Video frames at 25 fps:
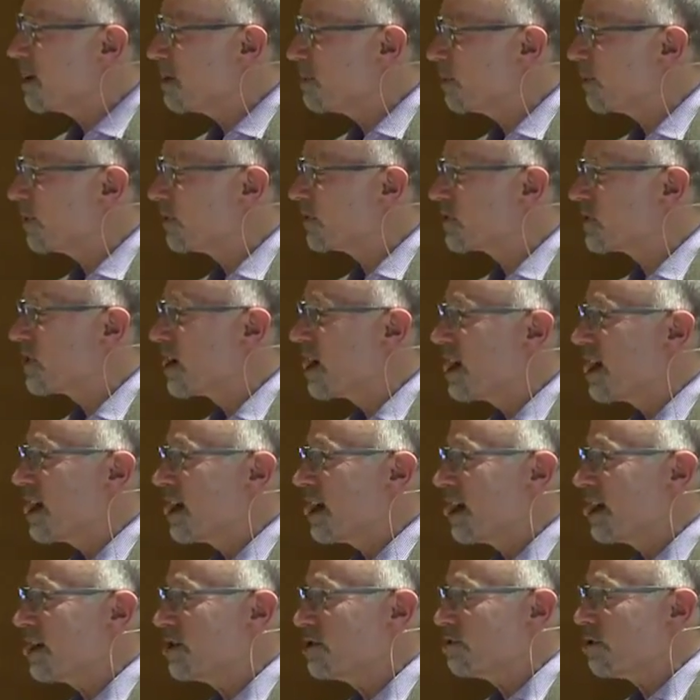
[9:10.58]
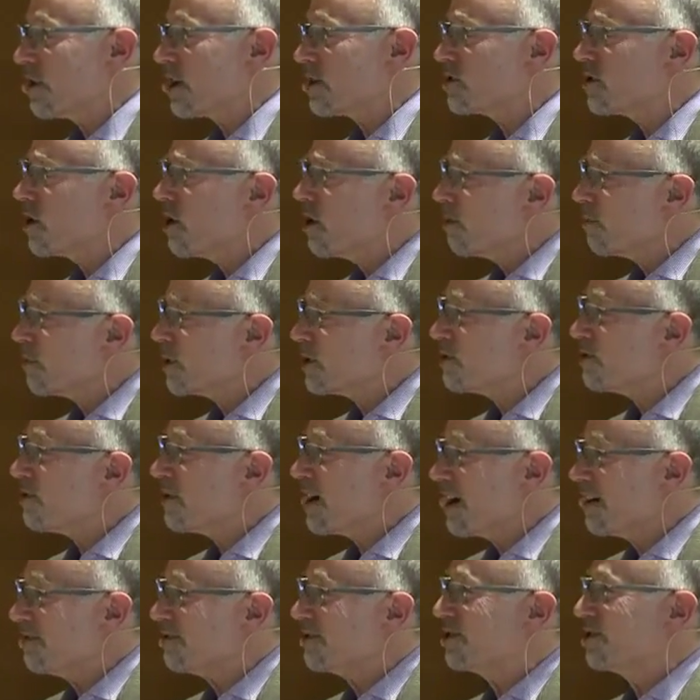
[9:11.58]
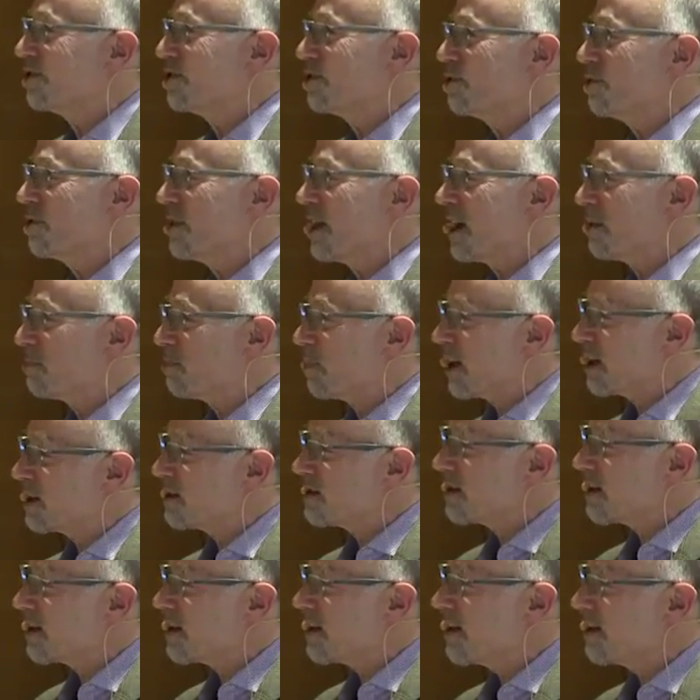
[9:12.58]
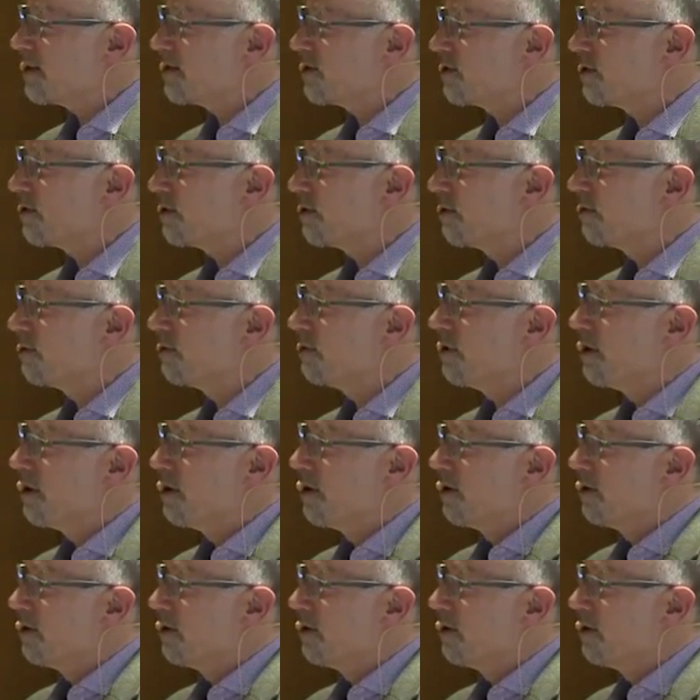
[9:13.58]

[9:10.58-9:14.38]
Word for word: people's interest. But you have to do that by sticking to